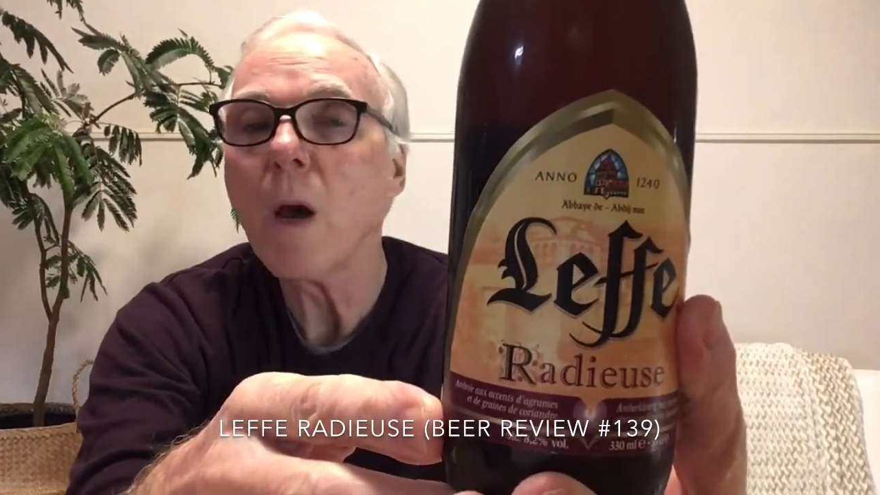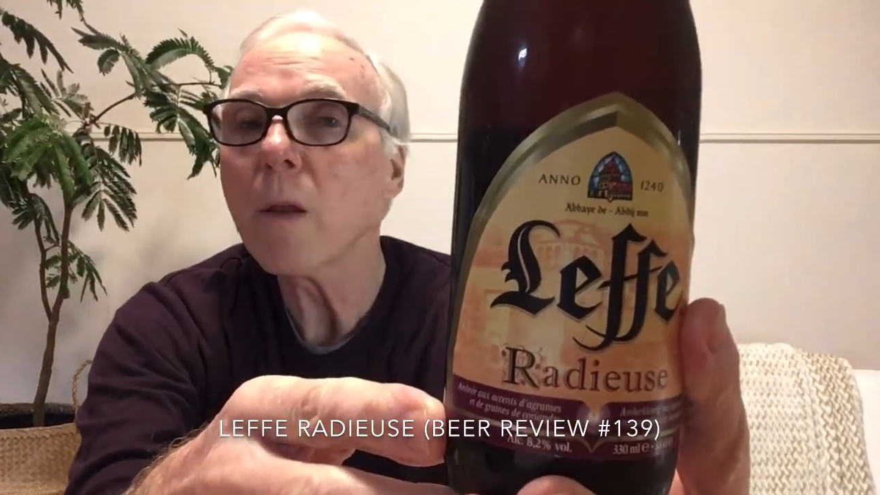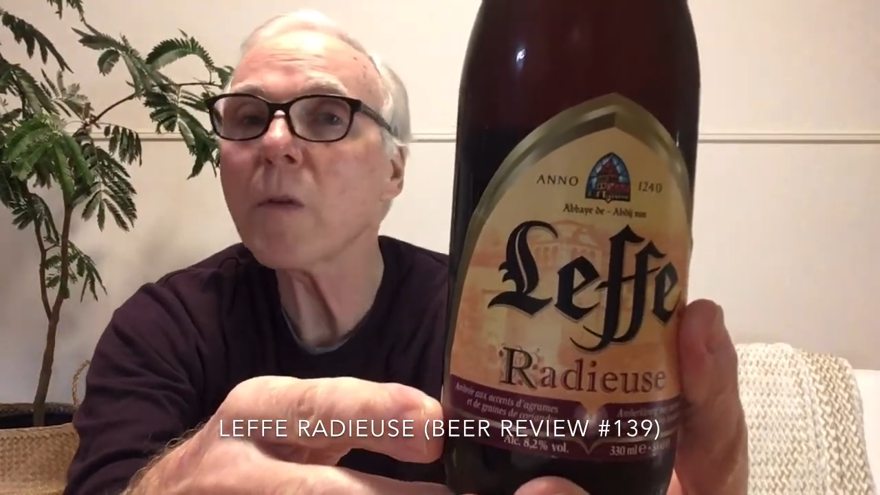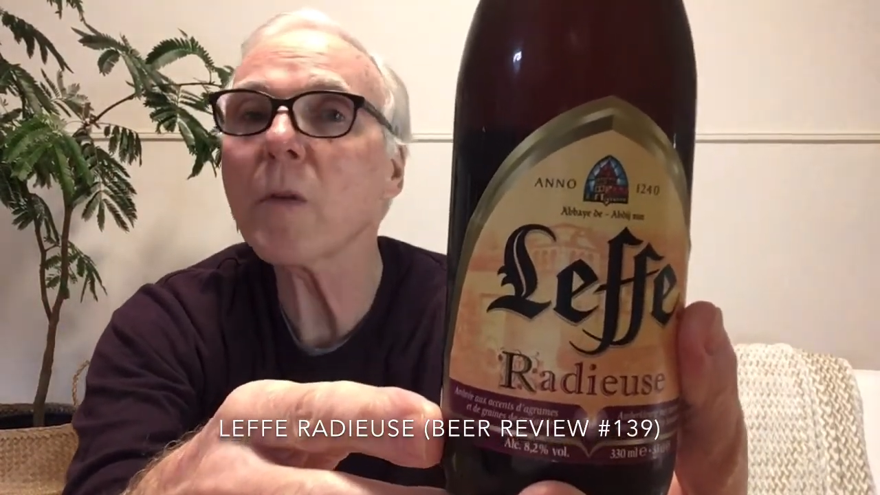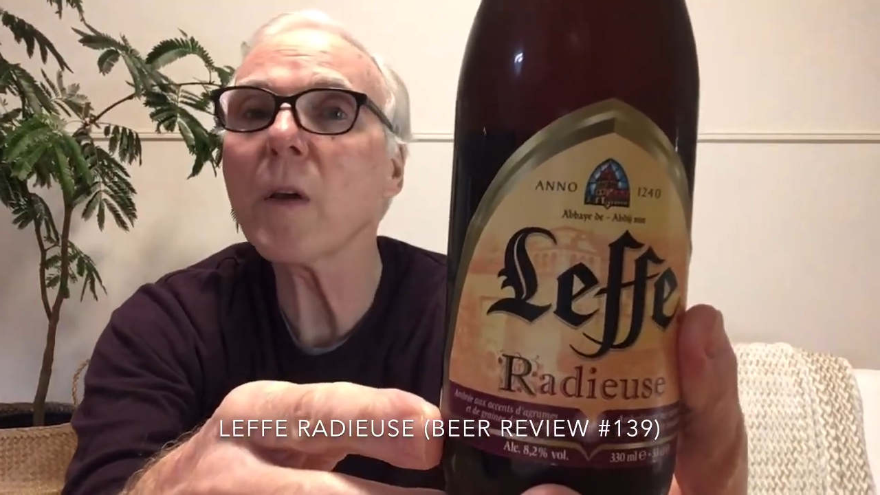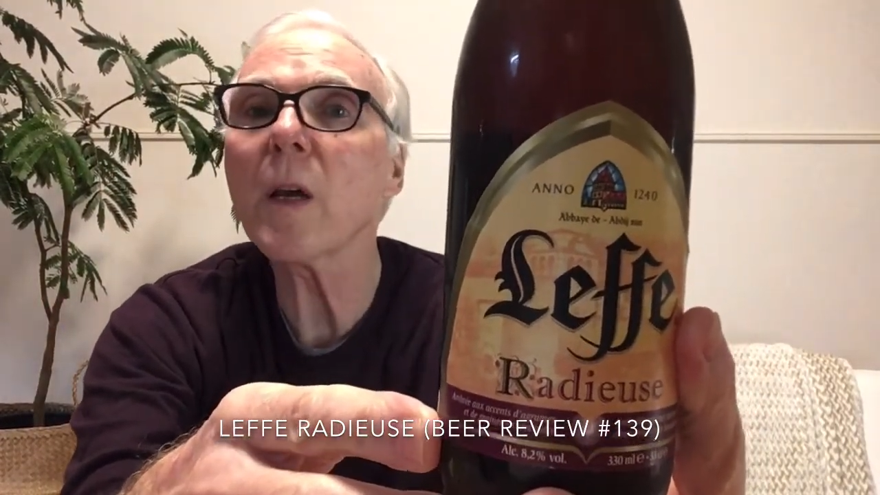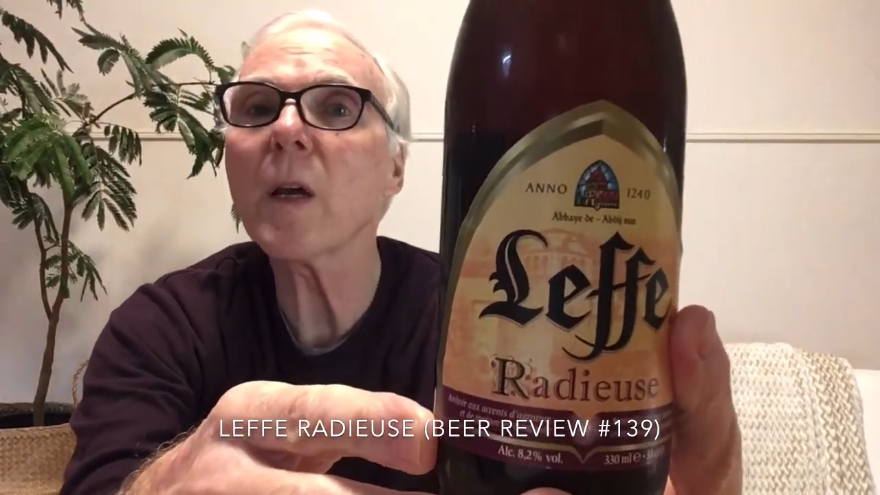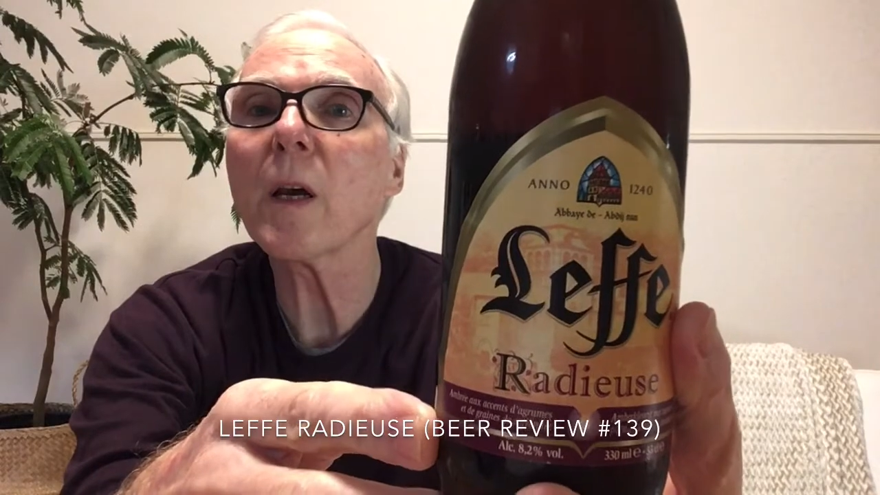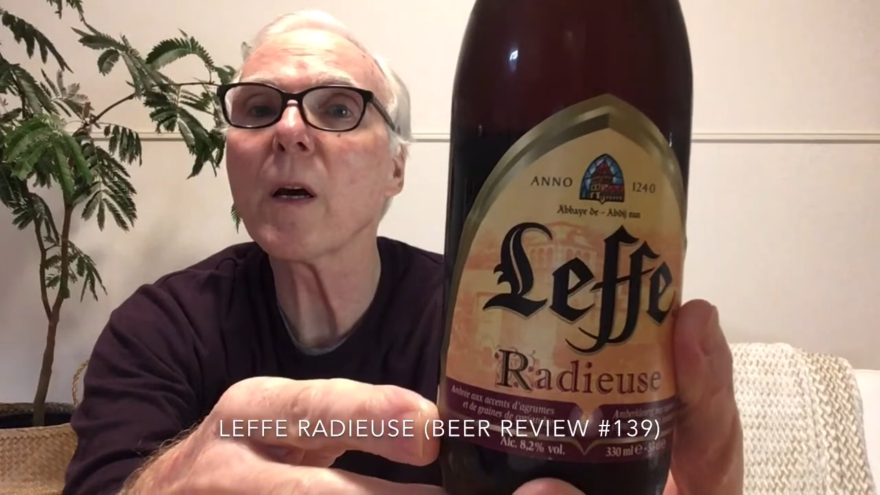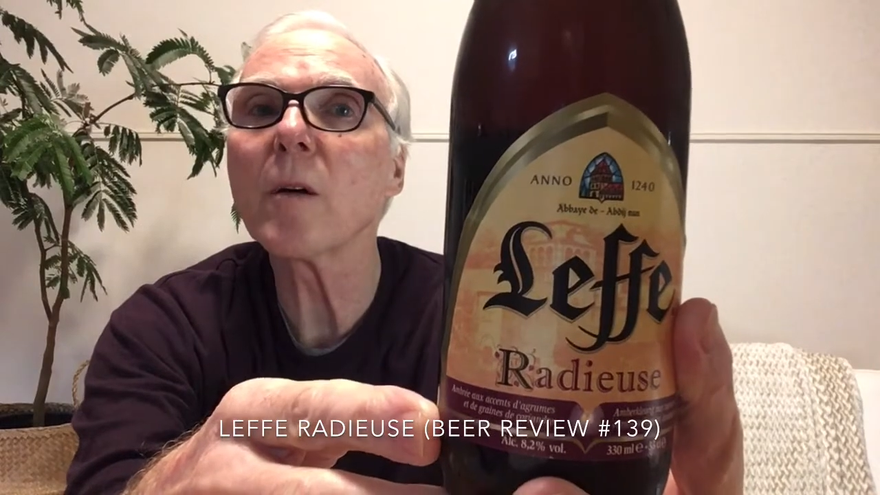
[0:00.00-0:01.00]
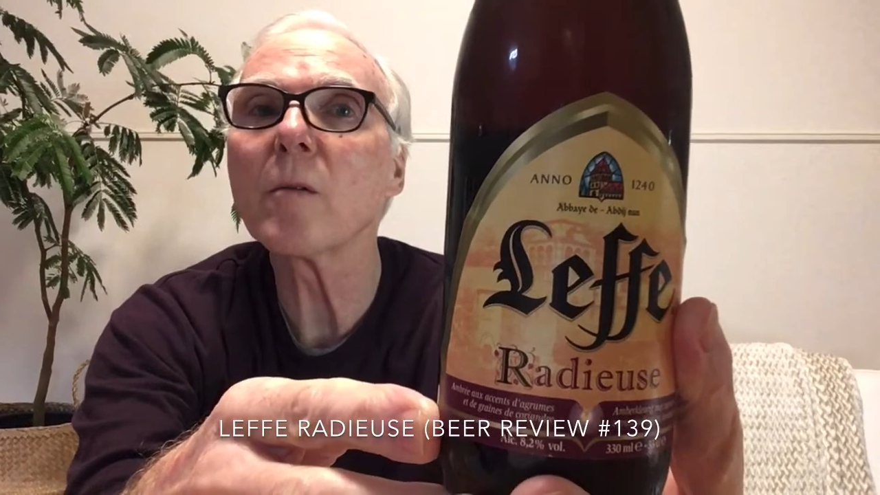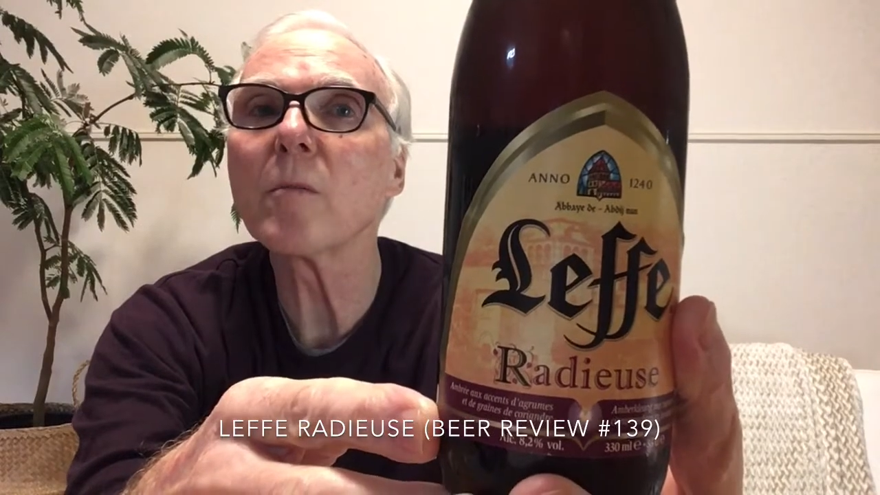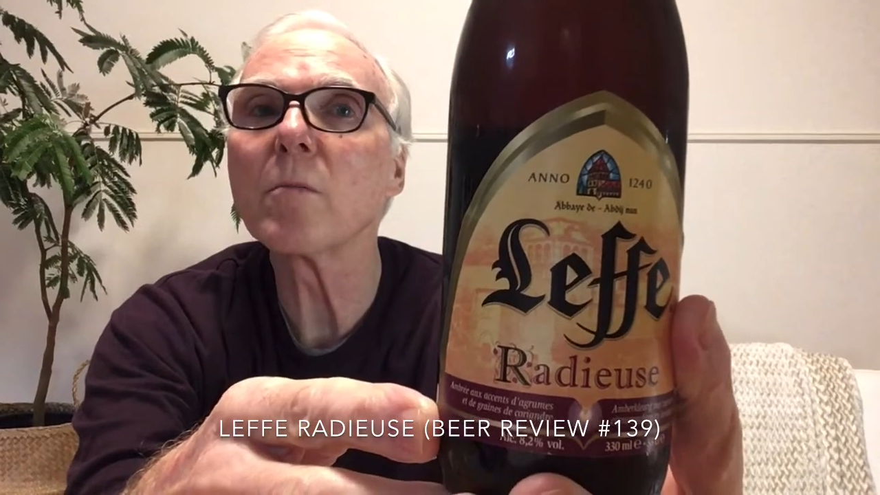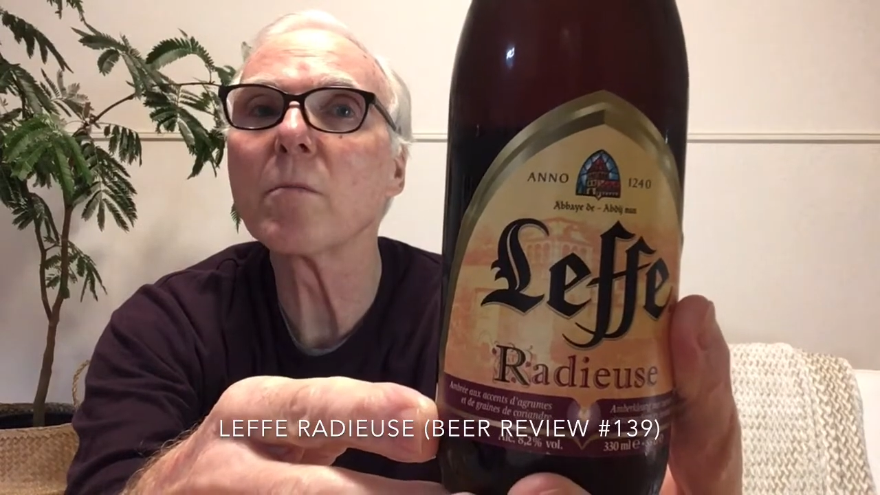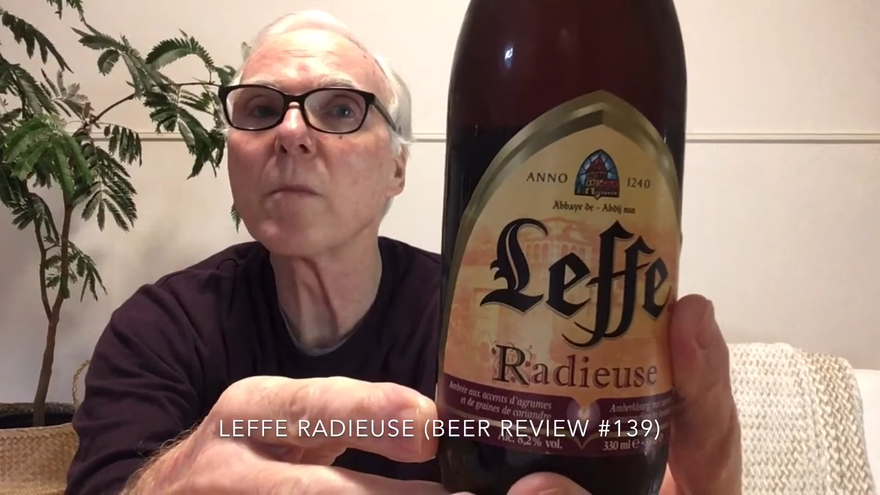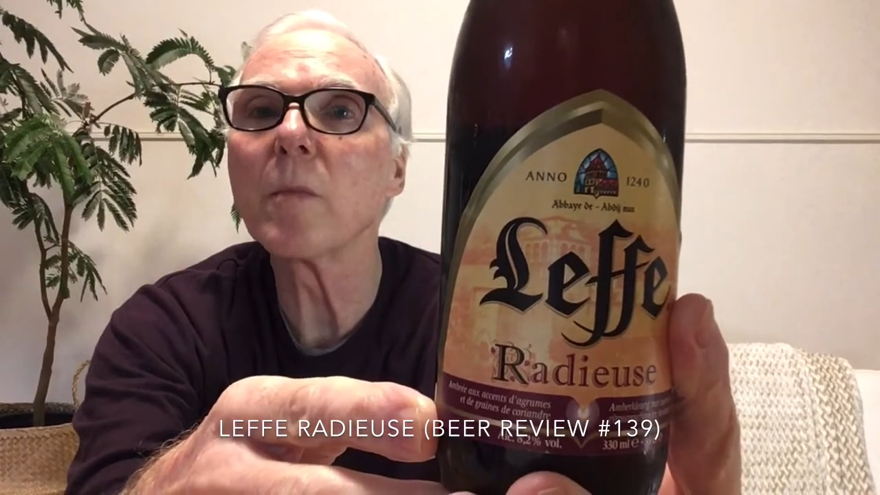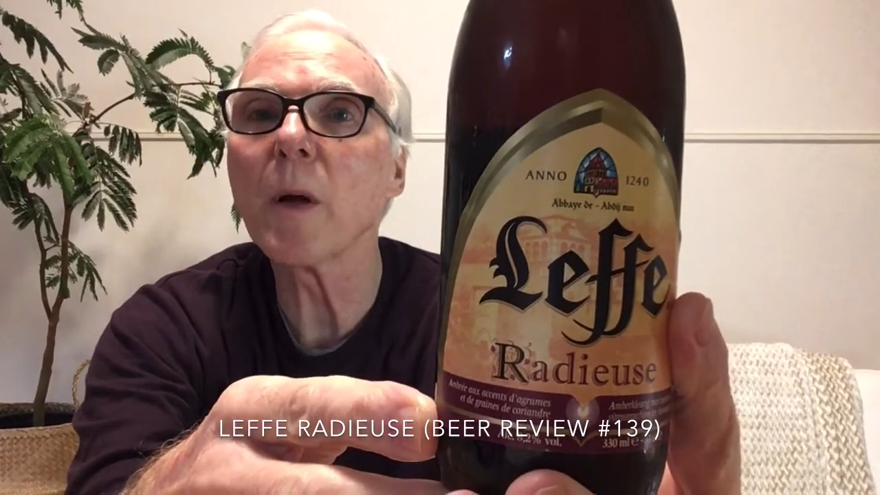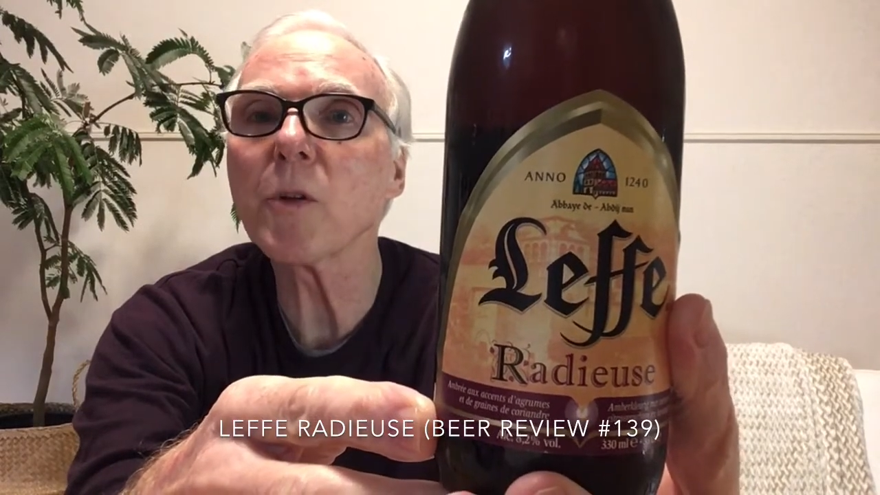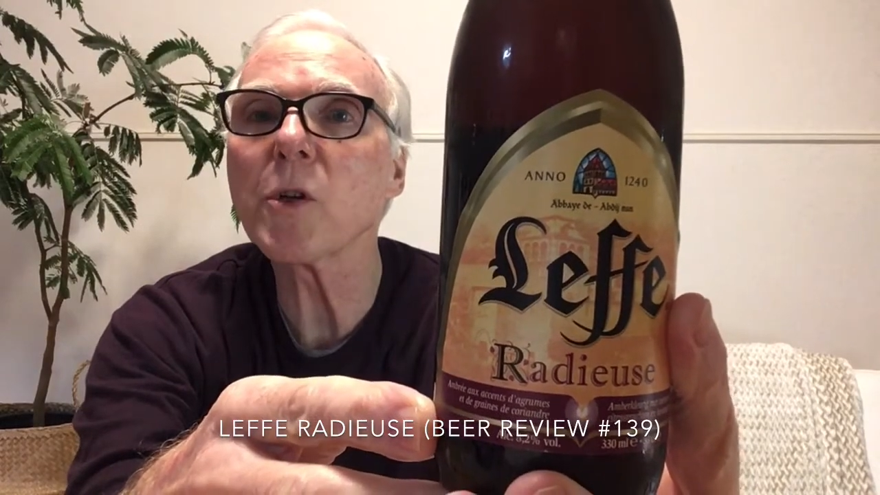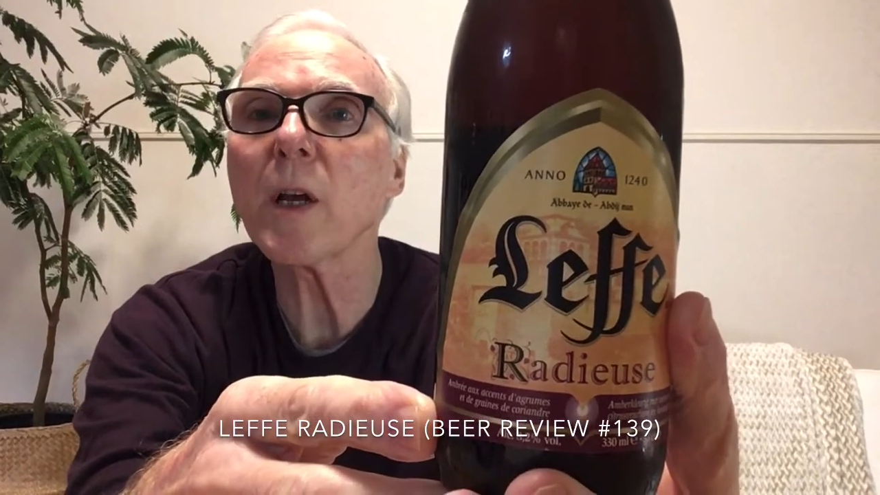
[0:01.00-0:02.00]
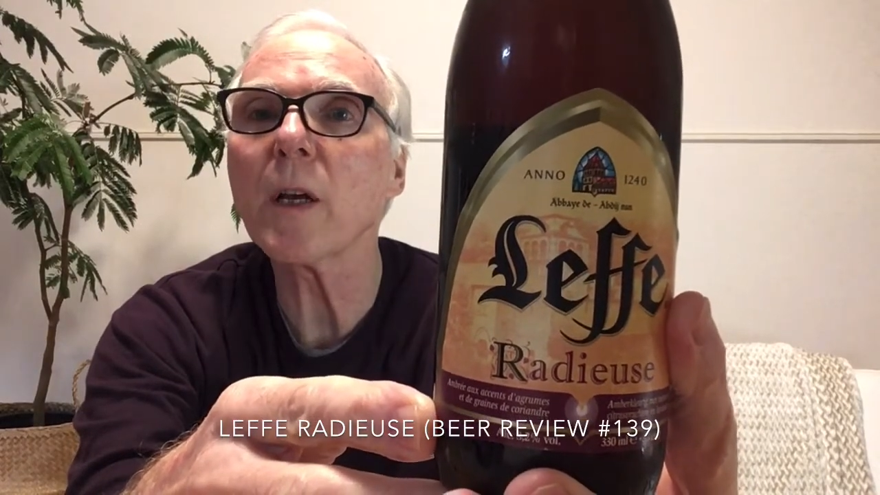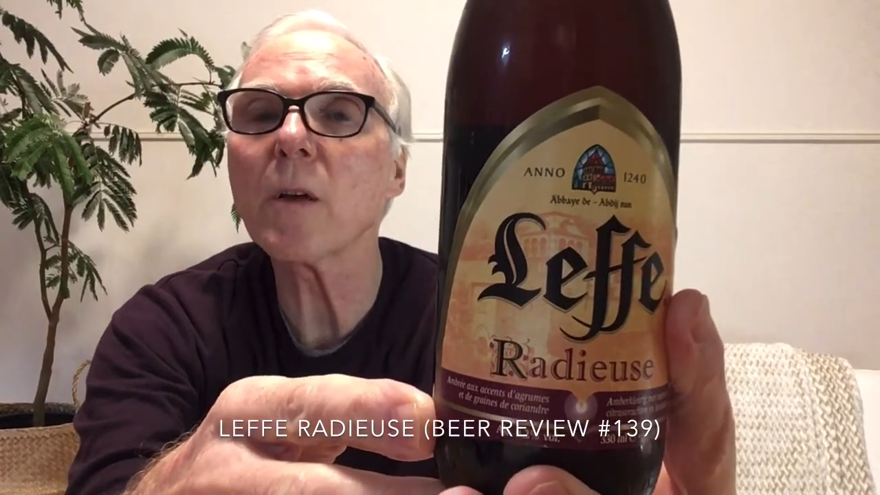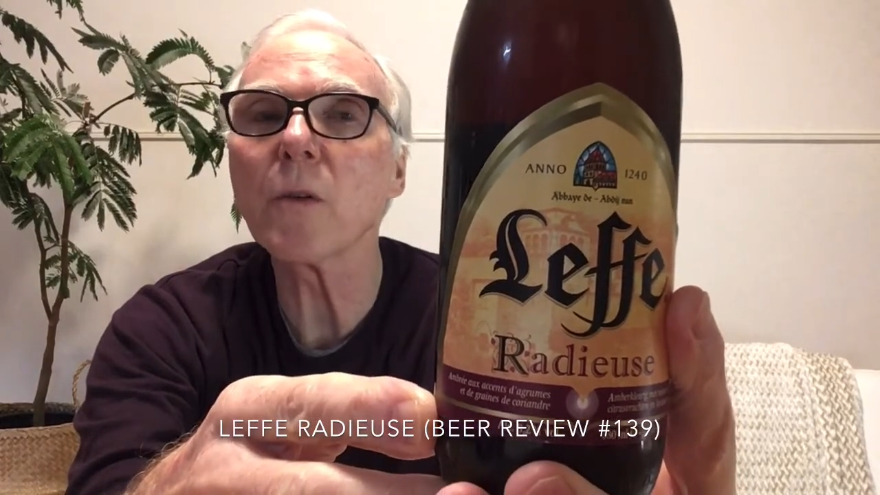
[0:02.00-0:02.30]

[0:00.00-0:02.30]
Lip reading: This is a Belgian ale,